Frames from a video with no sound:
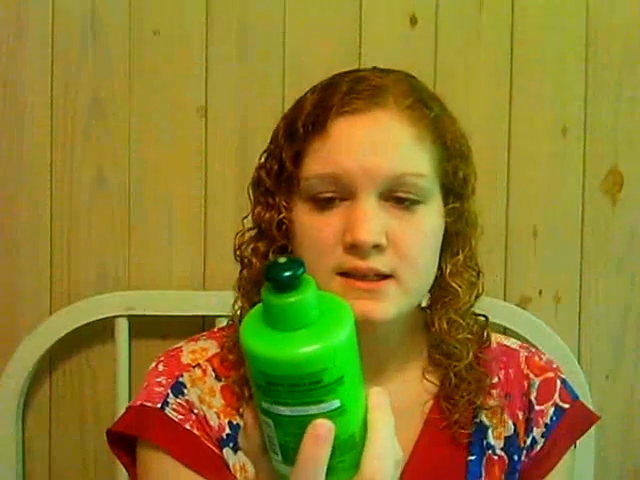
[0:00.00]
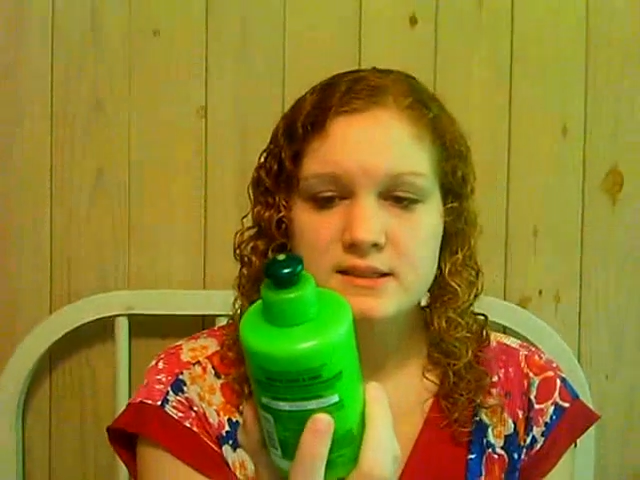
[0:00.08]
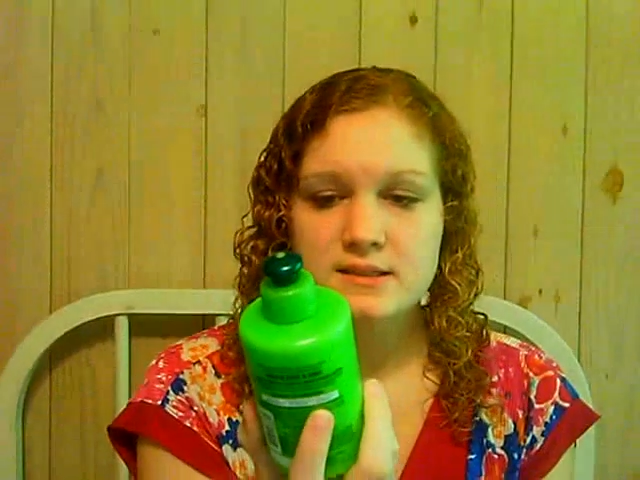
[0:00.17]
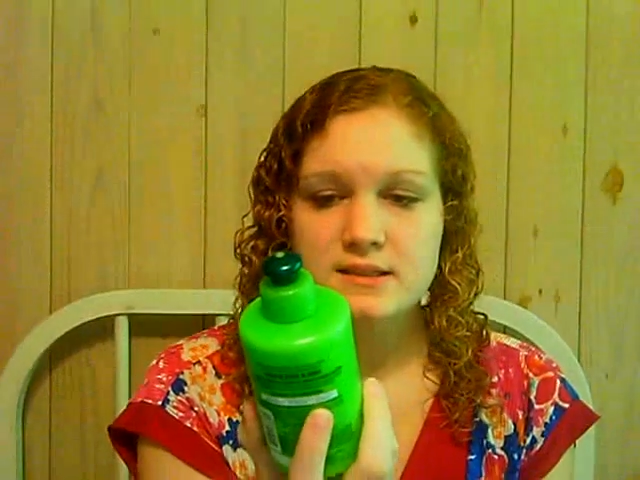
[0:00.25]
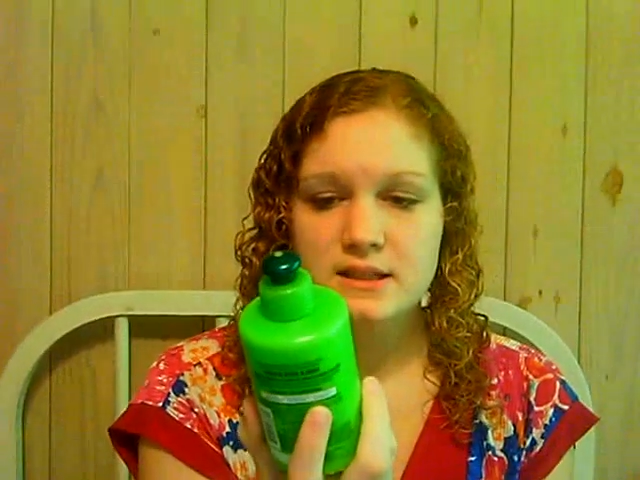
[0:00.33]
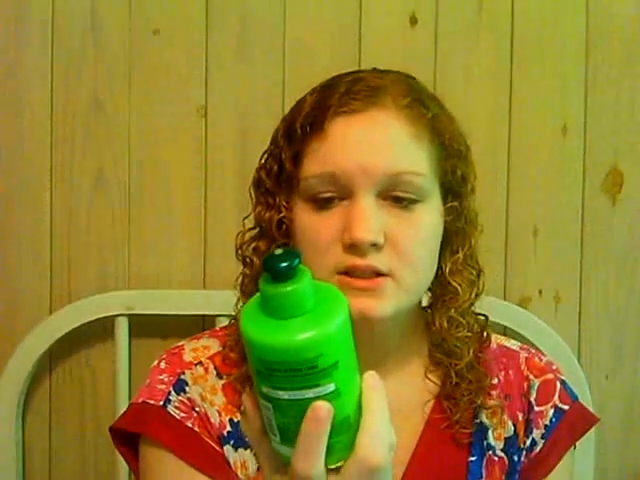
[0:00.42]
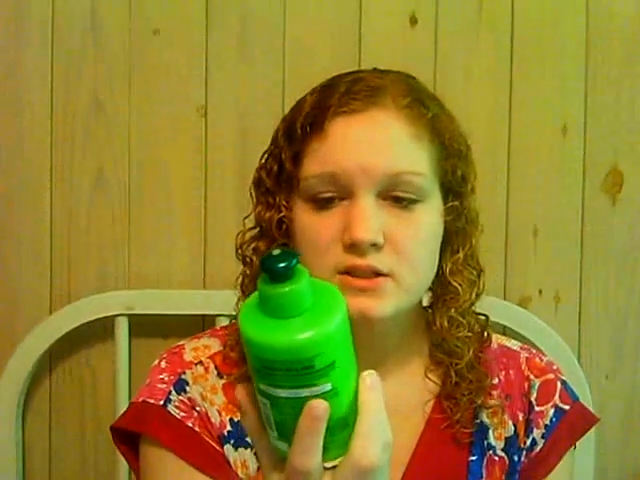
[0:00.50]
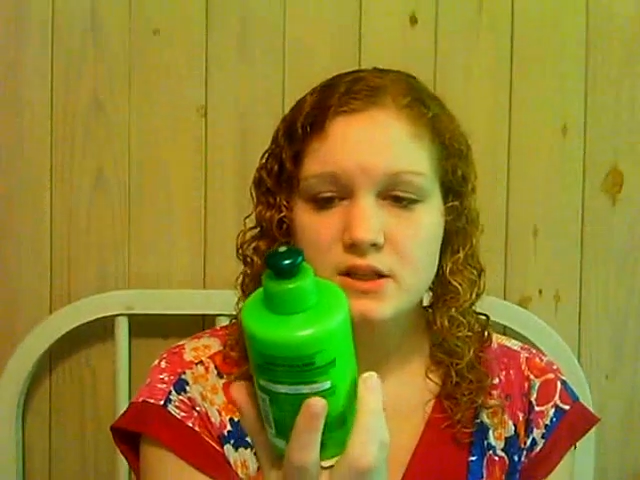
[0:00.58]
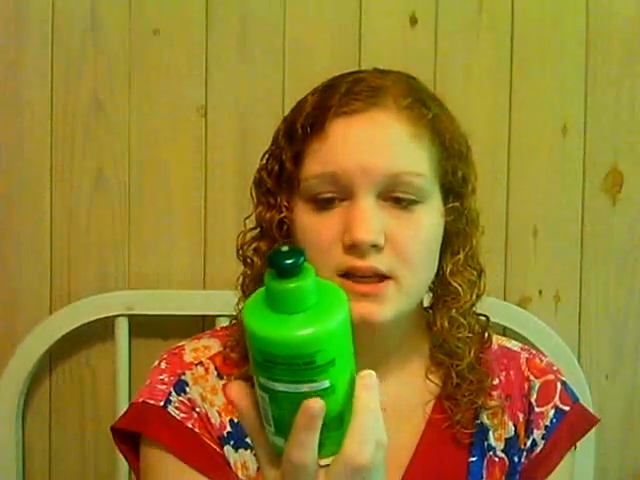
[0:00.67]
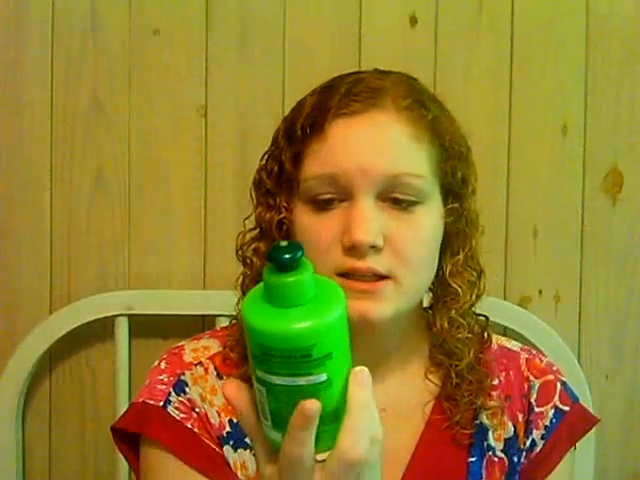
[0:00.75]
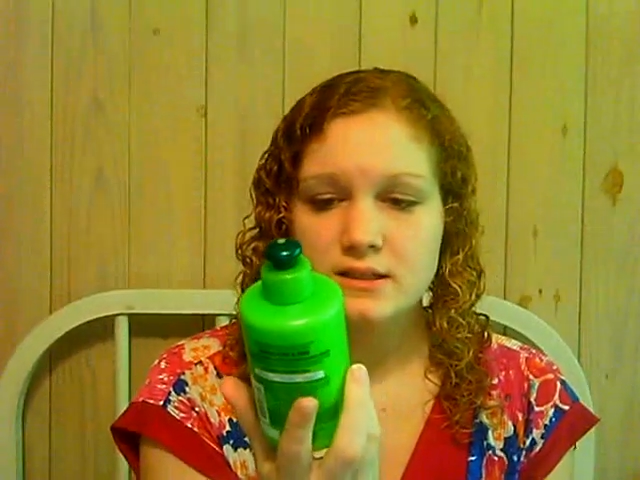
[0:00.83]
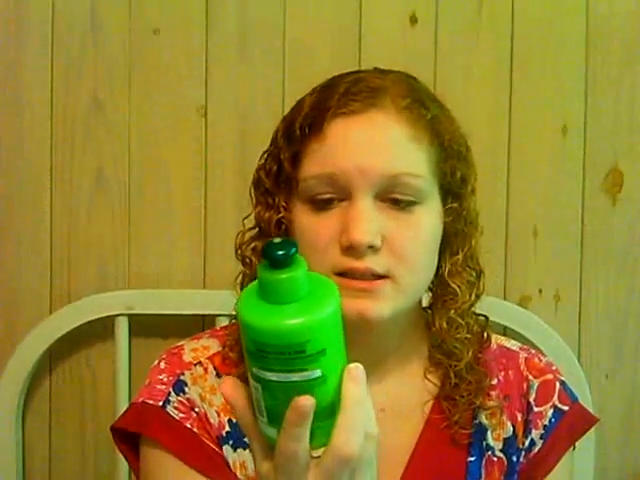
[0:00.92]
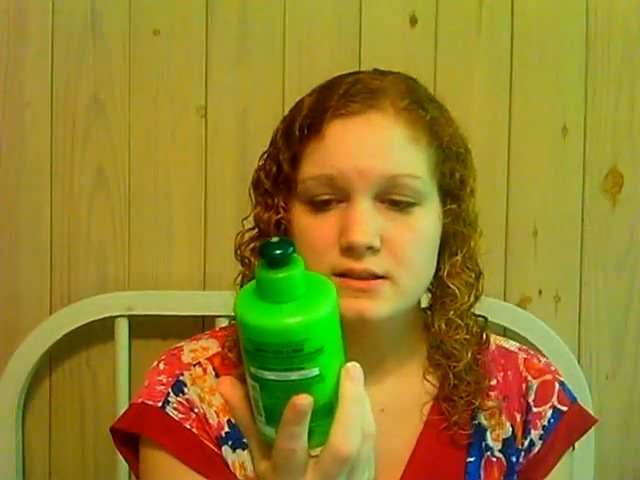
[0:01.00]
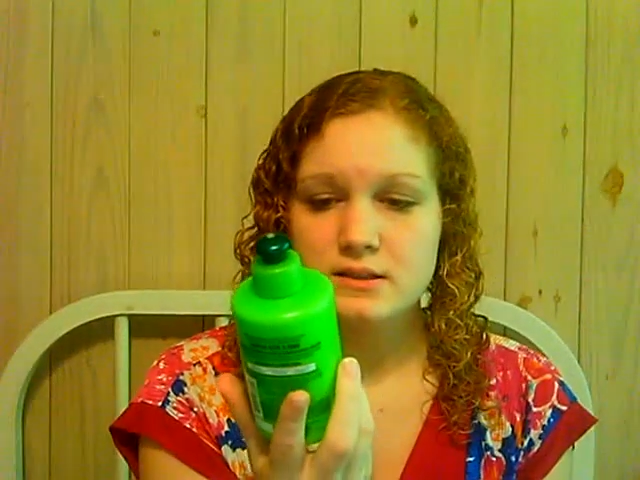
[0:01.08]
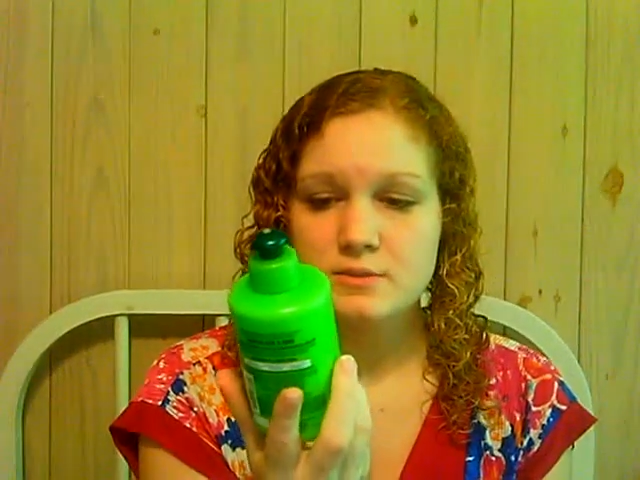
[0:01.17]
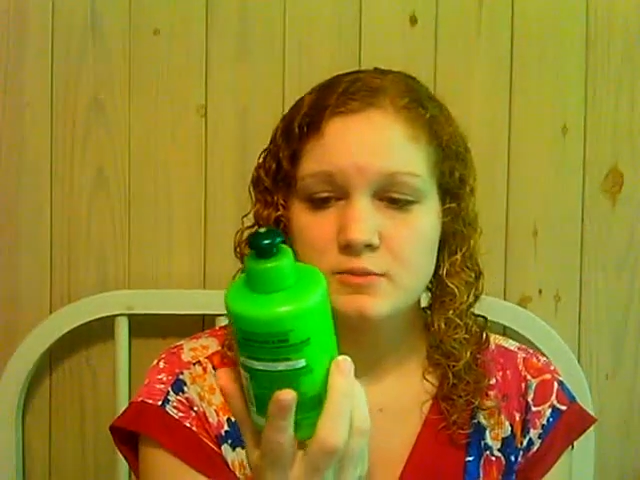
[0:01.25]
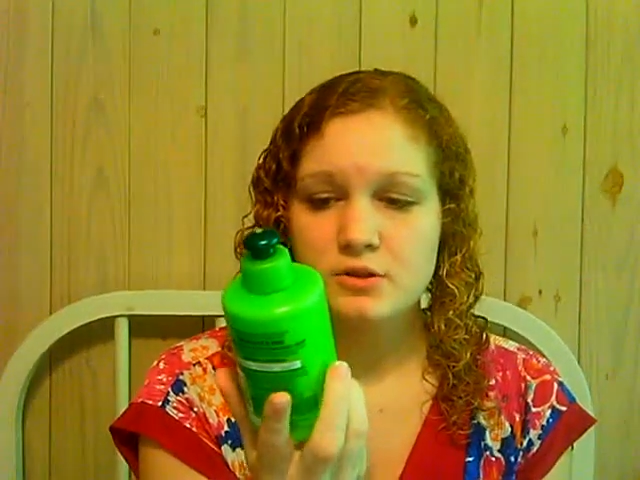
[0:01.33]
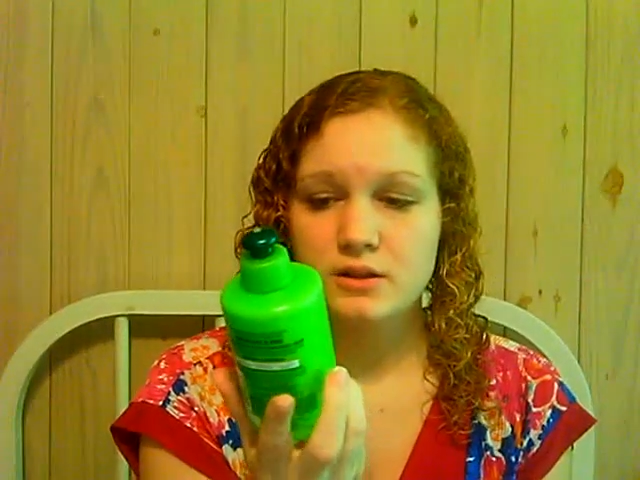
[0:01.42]
Sleek and Shine Intensely
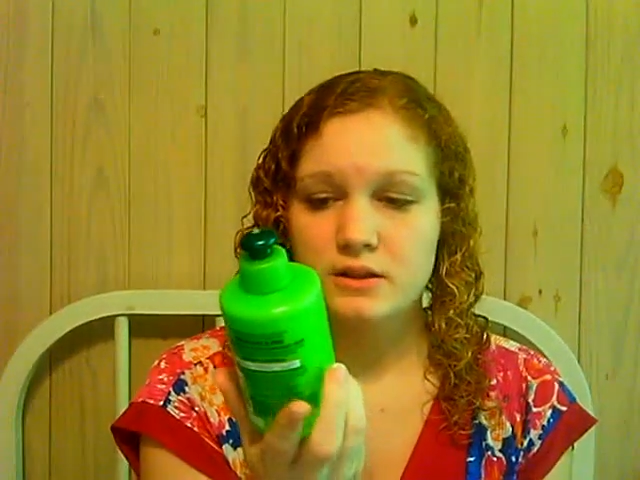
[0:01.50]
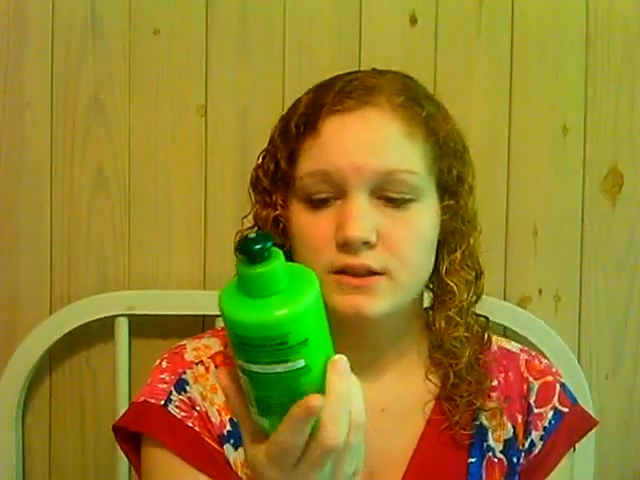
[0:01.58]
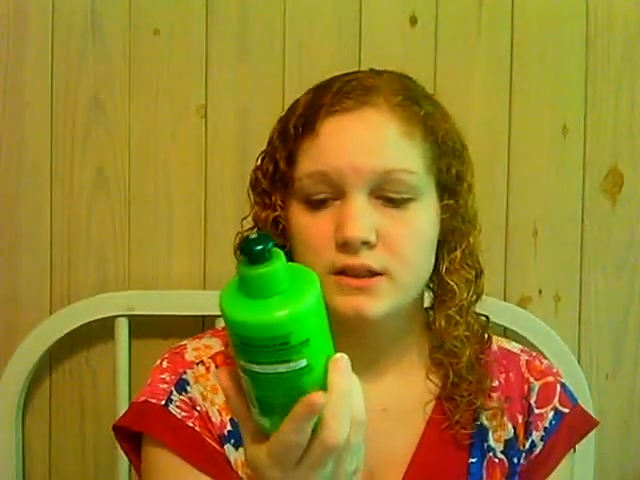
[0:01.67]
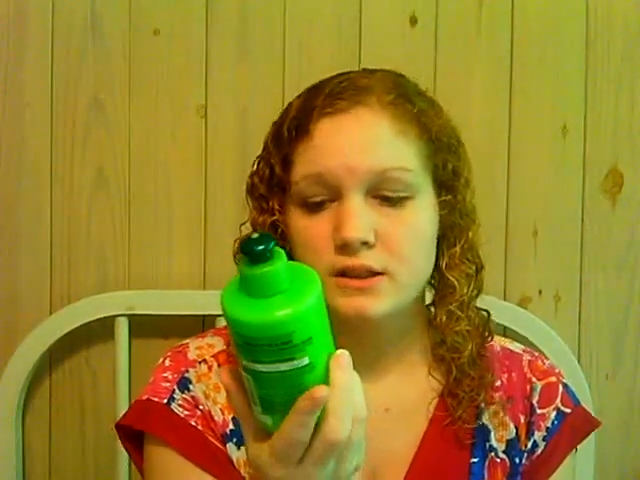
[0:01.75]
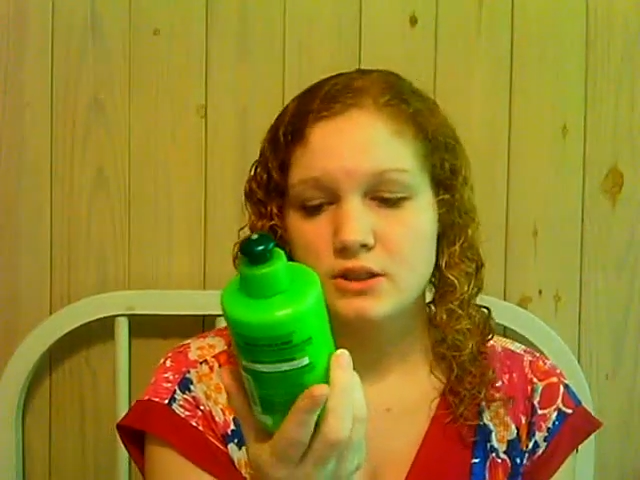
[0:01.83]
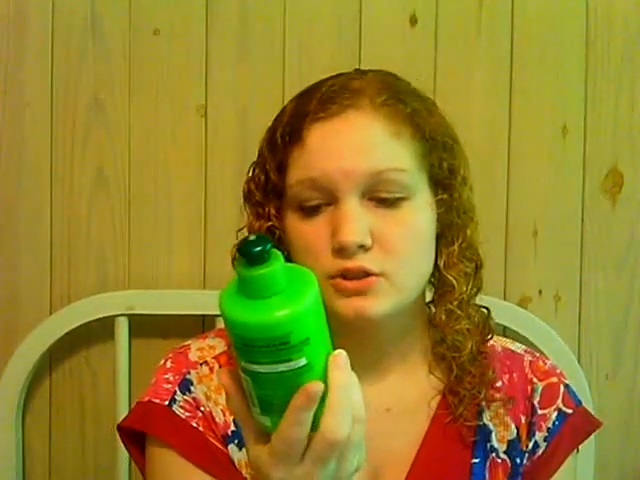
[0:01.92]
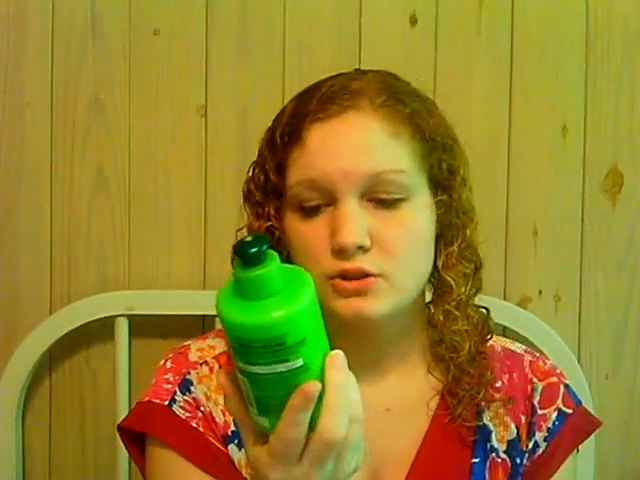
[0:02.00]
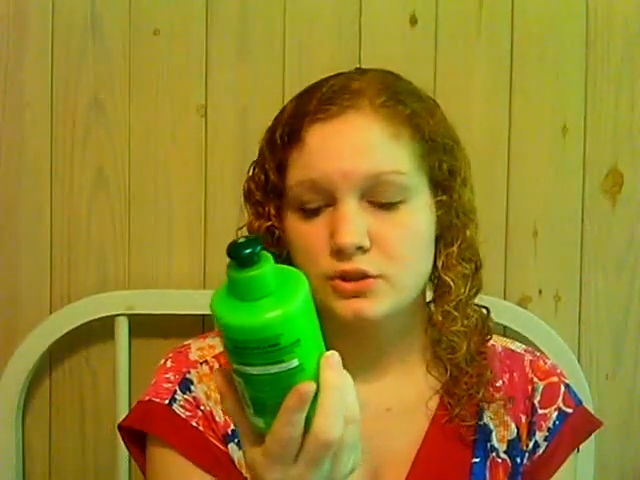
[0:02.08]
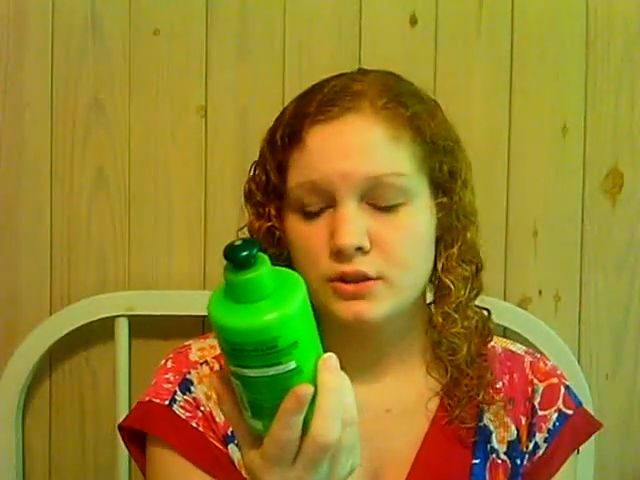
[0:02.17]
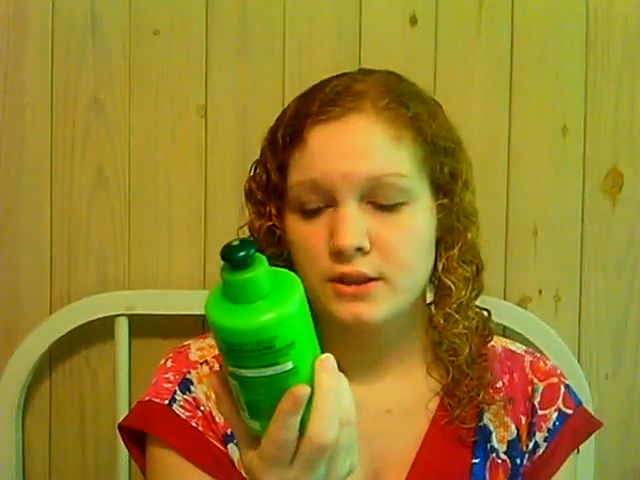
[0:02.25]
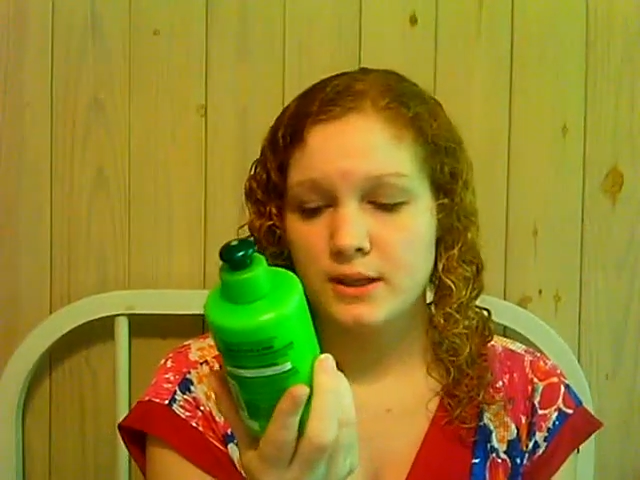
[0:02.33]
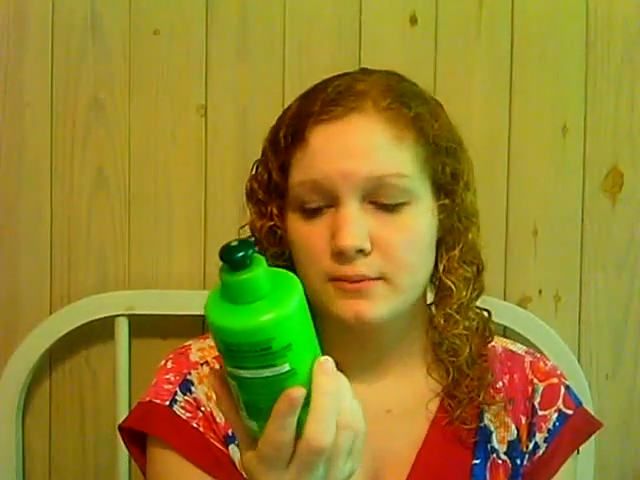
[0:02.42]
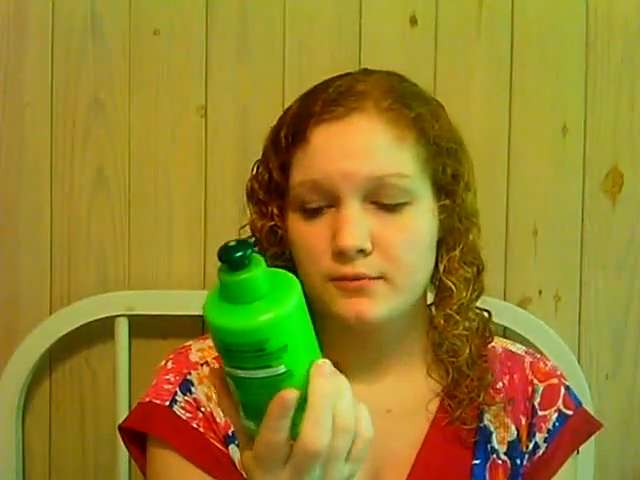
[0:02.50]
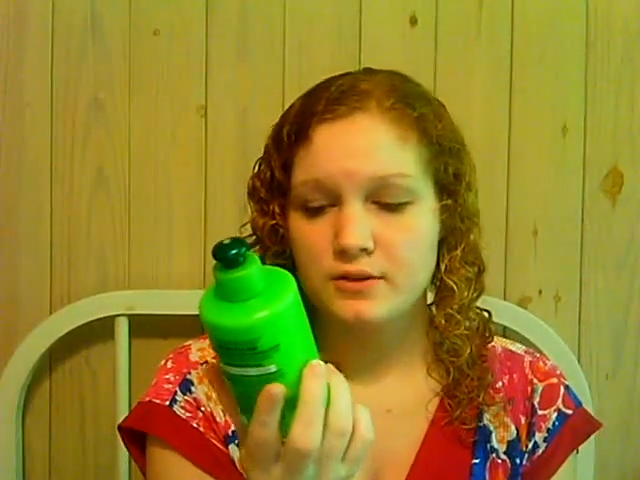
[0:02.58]
Smooth Leave-In Conditioner Cream,